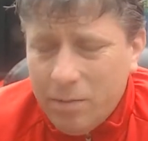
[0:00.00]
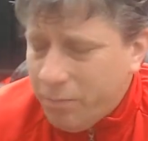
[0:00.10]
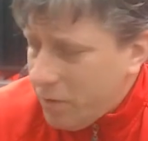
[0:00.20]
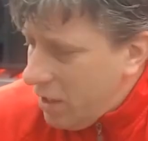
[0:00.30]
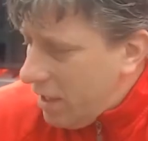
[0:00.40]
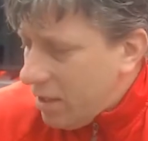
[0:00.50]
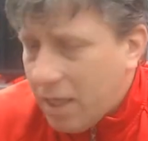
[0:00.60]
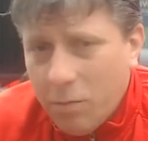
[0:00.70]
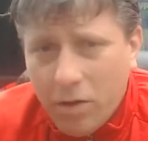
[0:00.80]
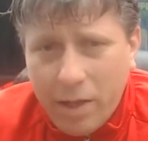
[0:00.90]
She didn't say
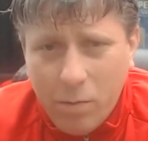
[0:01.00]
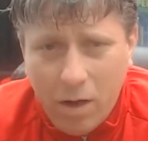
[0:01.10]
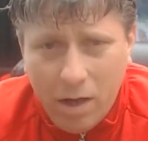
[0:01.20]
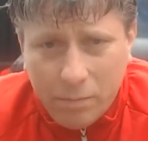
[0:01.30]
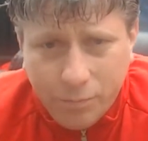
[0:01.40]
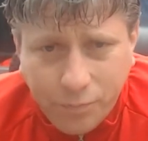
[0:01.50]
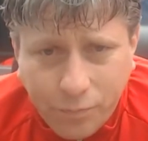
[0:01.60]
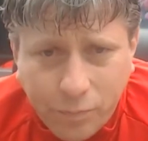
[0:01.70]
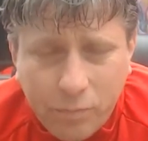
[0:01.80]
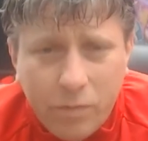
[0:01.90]
what they were.
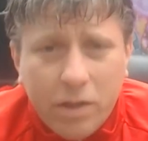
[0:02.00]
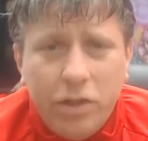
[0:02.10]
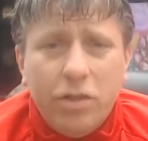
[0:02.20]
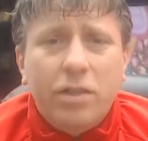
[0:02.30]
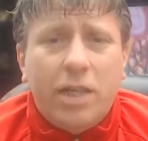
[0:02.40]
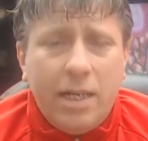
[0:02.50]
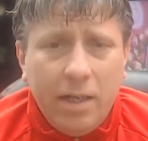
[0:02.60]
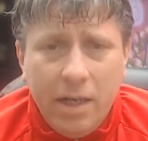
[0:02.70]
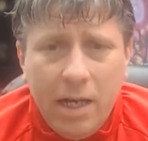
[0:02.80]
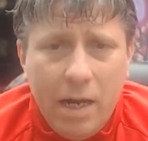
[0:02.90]
She just said
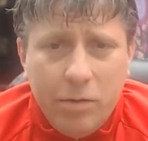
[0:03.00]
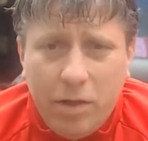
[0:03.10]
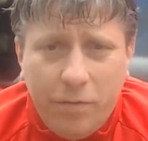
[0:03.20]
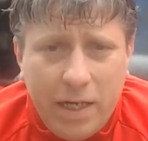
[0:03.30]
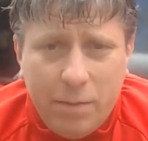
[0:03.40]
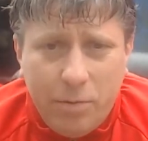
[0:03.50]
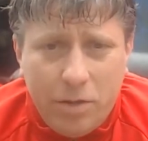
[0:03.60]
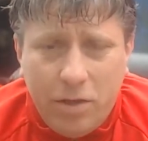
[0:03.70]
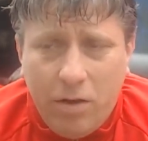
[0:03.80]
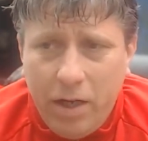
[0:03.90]
it was on a Facebook
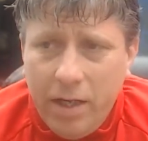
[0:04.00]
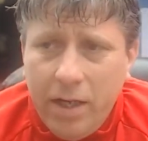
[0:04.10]
site,